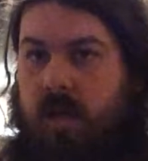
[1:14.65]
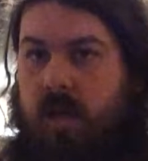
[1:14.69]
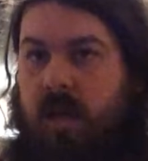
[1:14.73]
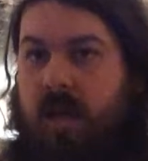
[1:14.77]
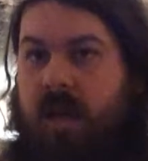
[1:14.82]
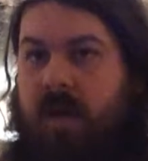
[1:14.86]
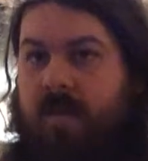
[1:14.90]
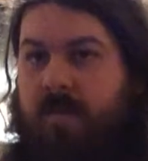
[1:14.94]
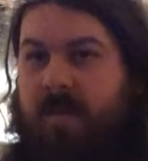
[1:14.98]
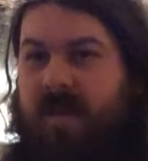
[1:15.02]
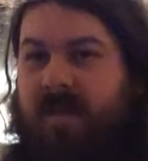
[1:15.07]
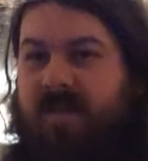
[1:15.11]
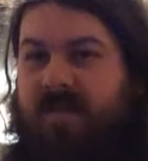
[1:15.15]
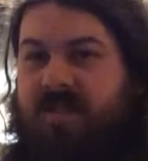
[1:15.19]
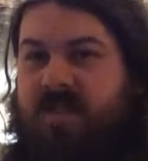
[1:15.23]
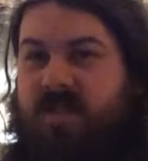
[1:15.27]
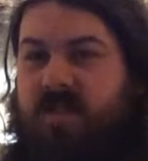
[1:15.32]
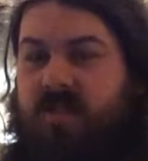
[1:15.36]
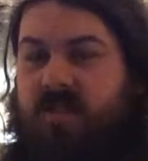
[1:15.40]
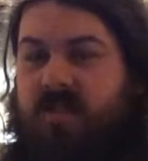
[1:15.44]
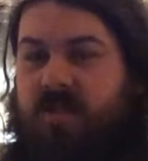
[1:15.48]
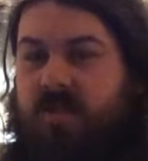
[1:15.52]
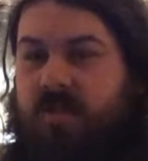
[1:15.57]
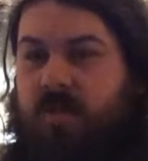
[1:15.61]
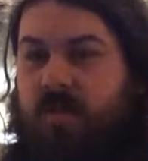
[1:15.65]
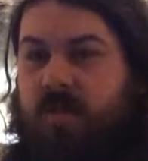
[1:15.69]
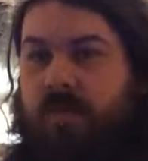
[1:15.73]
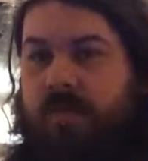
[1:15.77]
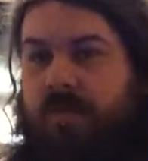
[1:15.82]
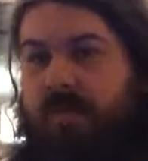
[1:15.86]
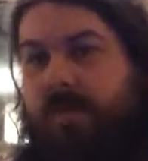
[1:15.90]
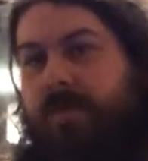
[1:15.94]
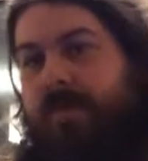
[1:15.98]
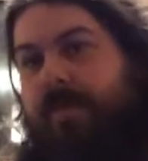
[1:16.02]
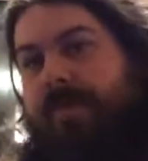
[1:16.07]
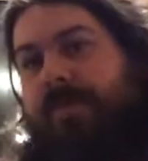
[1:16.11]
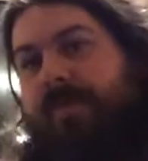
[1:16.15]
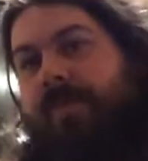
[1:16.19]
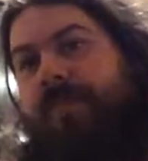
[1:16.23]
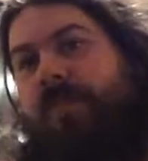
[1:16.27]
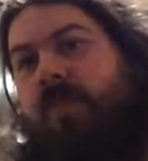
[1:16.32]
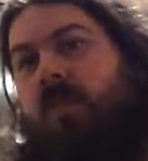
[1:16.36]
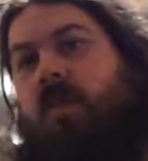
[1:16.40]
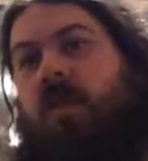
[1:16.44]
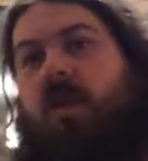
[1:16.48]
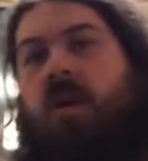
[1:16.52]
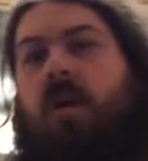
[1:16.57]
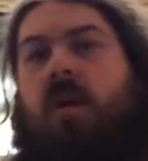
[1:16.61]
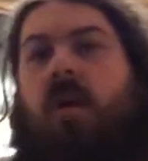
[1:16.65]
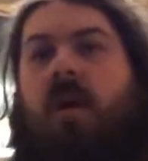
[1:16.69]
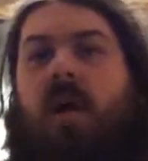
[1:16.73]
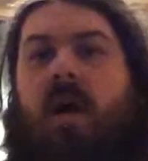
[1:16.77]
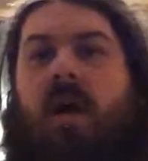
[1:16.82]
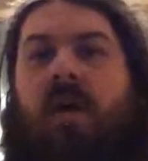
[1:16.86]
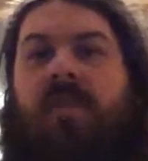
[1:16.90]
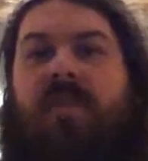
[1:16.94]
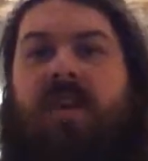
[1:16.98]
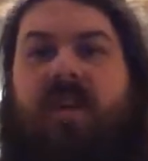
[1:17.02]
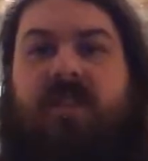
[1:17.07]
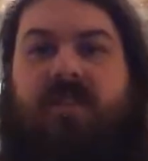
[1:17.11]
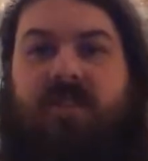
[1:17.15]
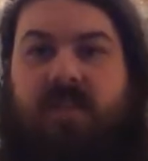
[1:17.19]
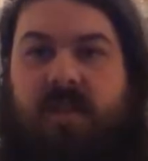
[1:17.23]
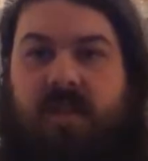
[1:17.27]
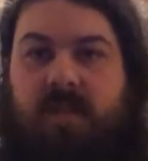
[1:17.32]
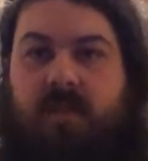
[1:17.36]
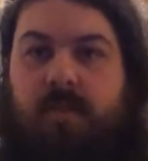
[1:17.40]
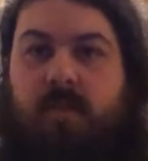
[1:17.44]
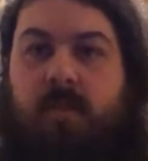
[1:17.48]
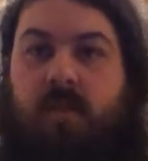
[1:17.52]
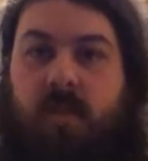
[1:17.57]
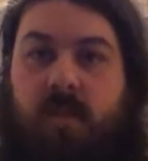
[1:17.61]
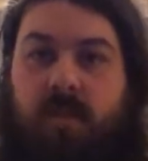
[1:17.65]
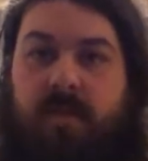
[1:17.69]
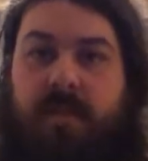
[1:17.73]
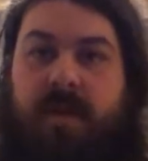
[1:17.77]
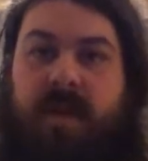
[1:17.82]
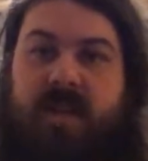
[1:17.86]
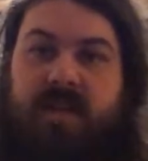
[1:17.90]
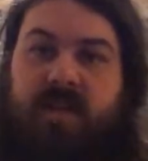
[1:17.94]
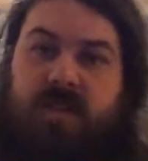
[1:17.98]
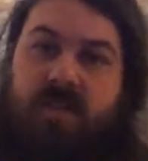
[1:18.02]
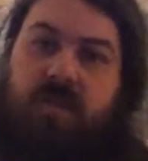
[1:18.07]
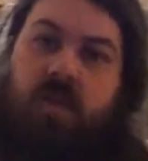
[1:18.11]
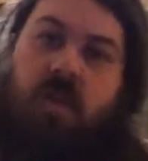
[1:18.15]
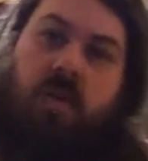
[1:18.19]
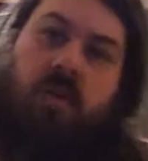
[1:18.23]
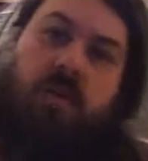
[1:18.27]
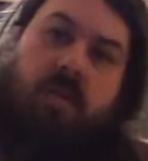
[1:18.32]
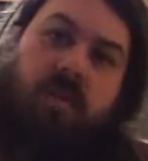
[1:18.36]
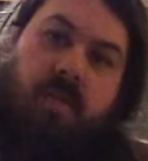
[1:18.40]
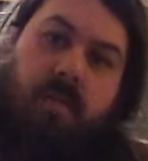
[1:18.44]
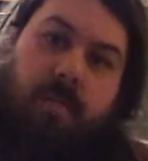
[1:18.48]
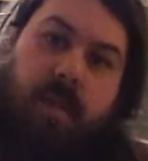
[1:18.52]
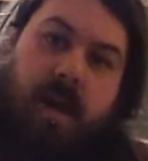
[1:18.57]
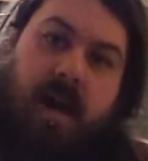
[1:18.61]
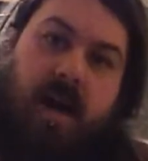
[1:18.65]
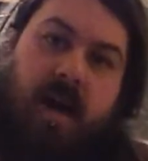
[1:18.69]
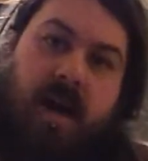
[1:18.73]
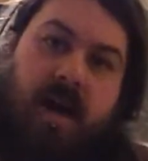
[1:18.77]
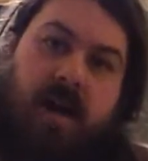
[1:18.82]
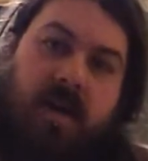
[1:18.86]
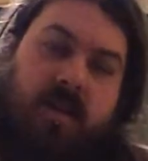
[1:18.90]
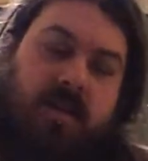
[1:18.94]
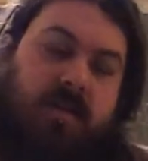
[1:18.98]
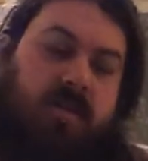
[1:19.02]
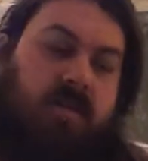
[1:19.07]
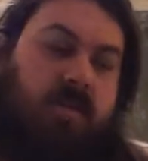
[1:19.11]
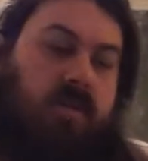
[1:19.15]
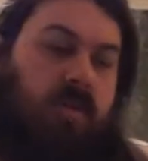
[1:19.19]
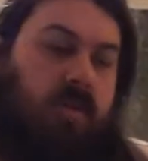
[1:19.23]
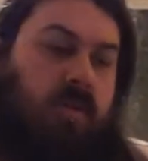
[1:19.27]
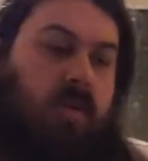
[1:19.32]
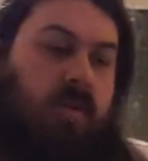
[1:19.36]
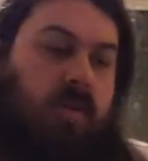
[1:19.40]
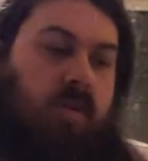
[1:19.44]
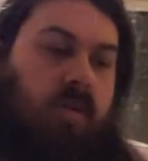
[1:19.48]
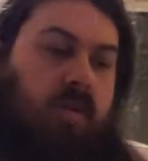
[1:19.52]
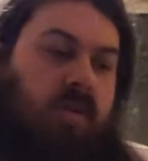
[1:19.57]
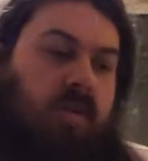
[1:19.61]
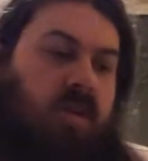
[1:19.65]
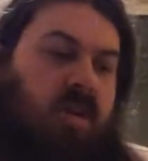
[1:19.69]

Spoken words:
Ever since I've had to either move basses on in the past, or